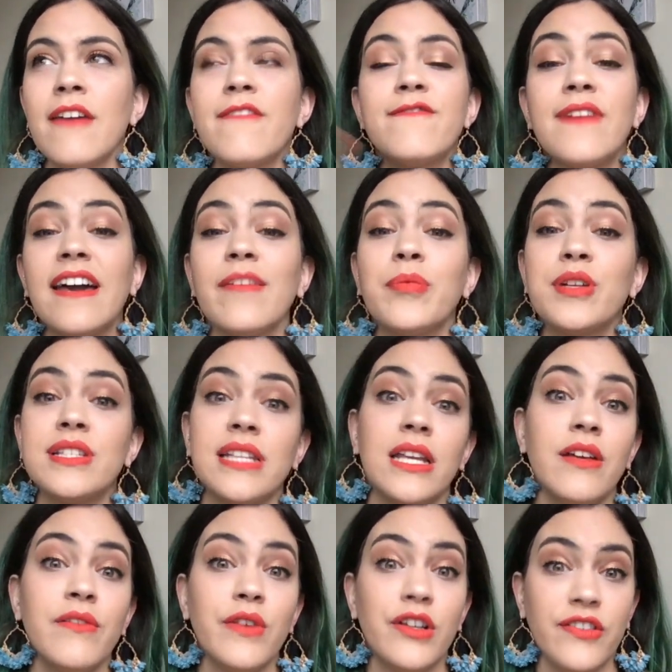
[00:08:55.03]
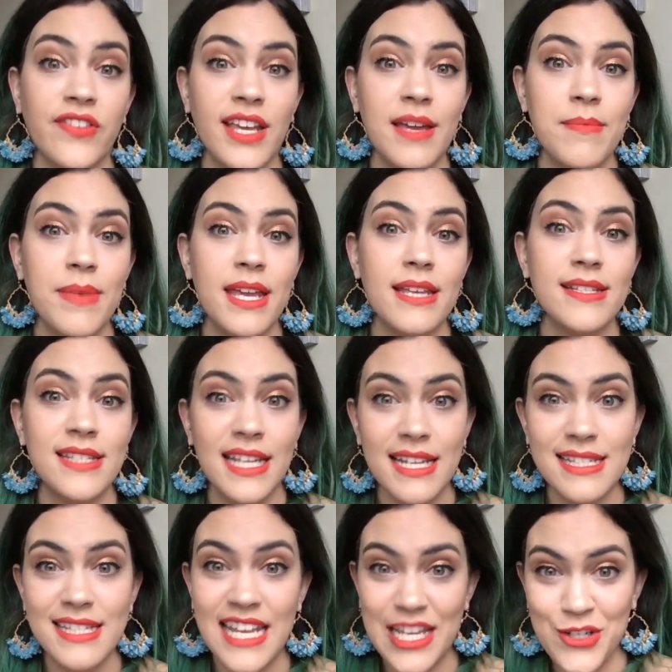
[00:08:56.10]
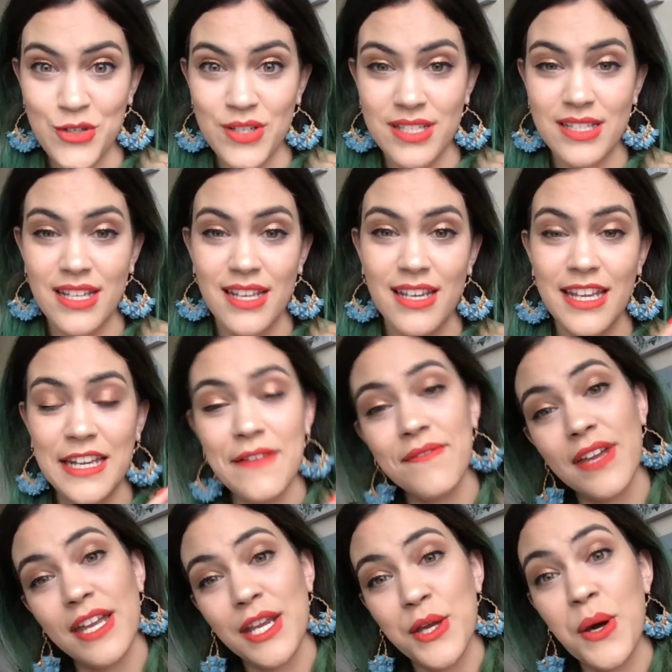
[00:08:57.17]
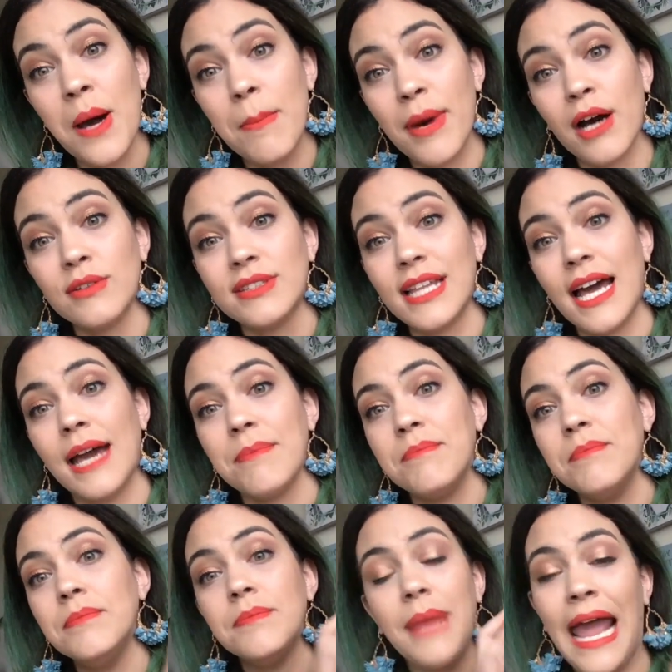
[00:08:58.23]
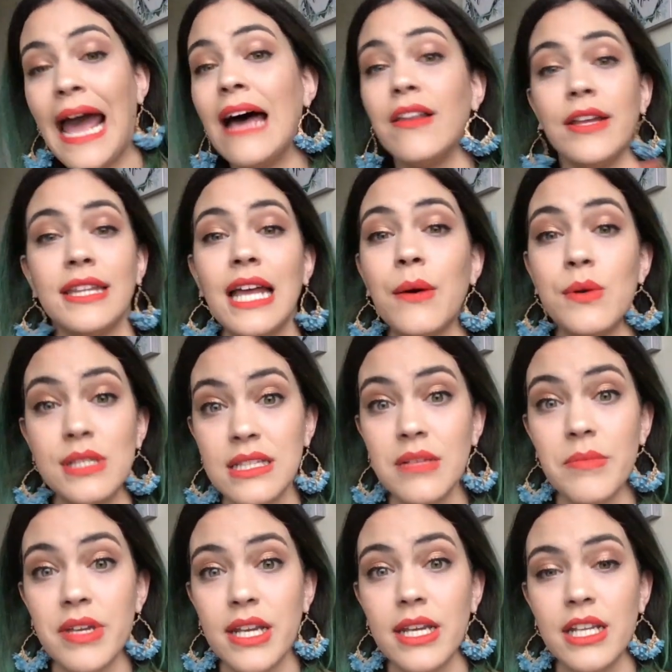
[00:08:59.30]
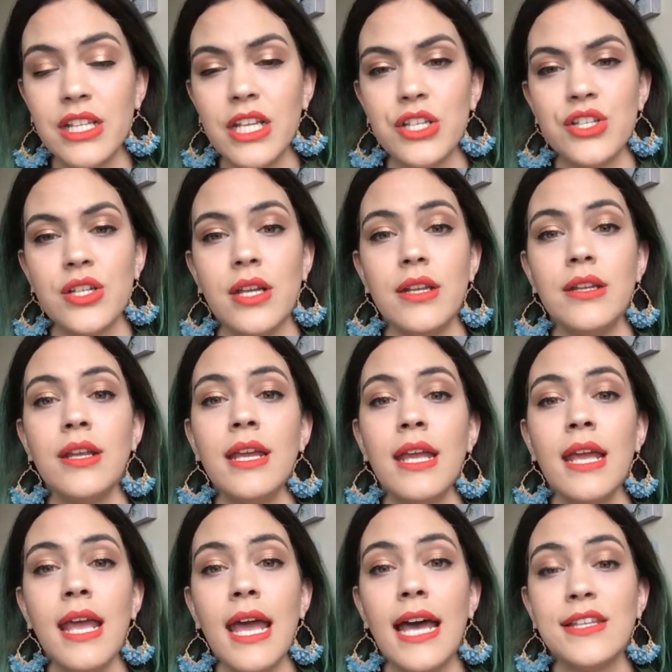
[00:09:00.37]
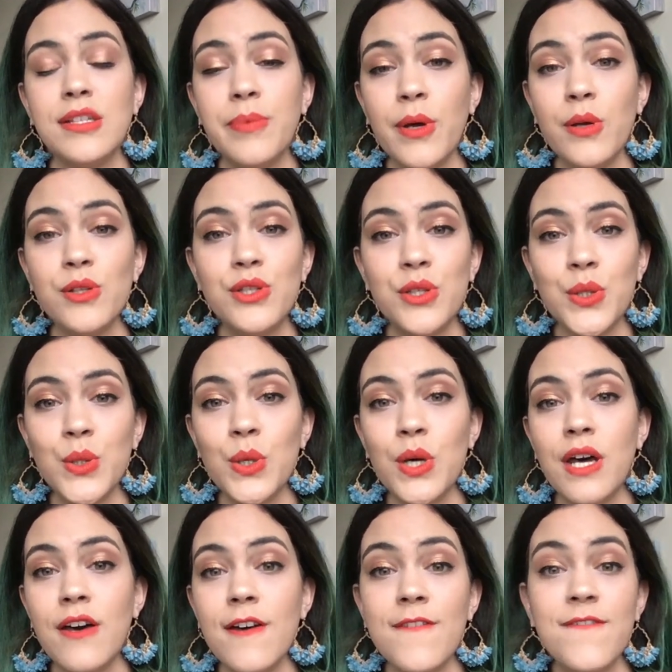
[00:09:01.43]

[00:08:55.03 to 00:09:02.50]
5% of your fan base that is interested in a video about that palette that was limited edition, as opposed to a